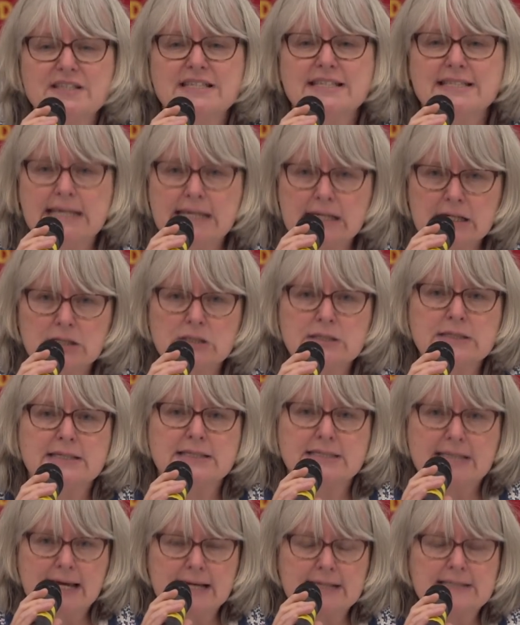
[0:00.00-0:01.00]

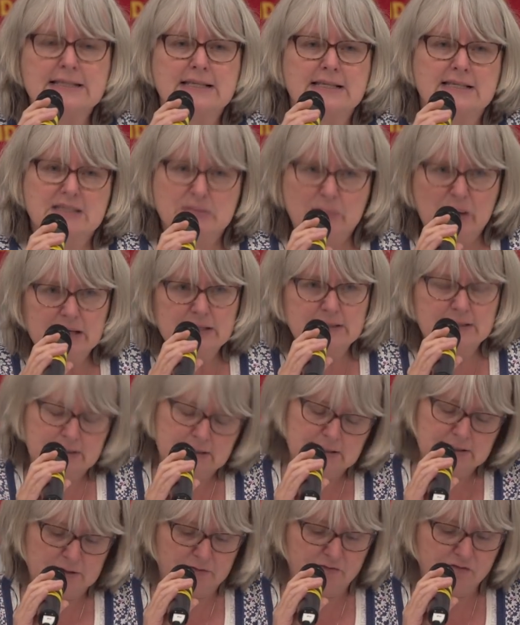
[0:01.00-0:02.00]
single-sex
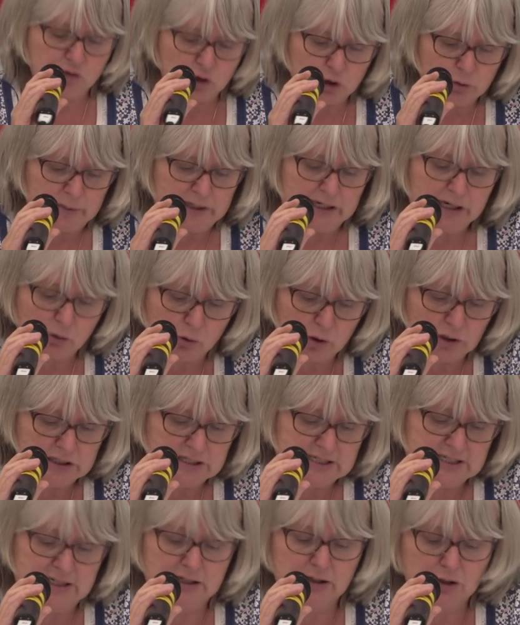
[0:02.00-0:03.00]
spaces from
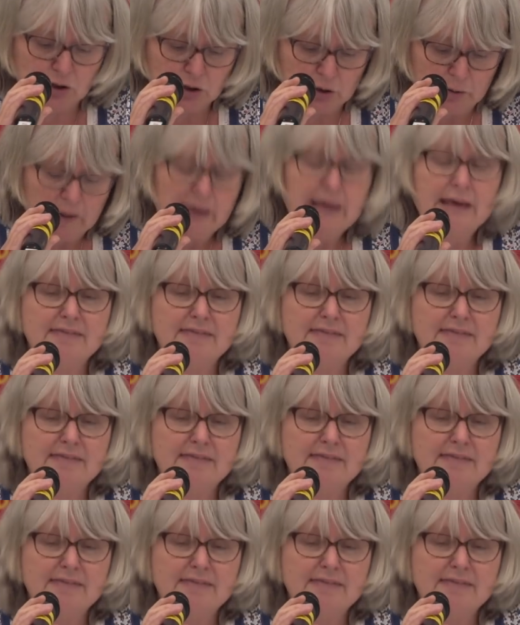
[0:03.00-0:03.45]
equality law.